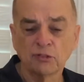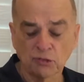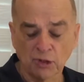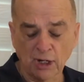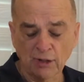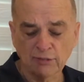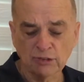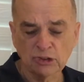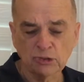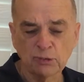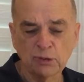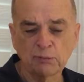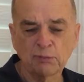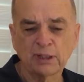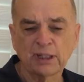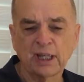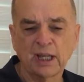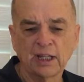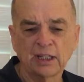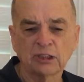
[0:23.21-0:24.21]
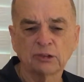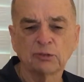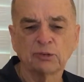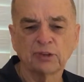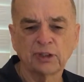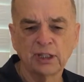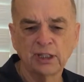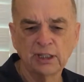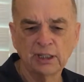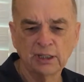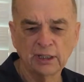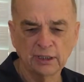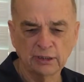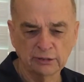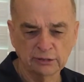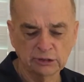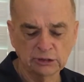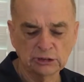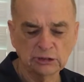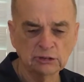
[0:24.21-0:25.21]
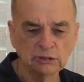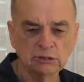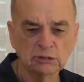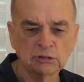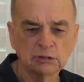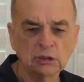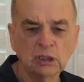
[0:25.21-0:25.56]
driver swing mechanics with key energy.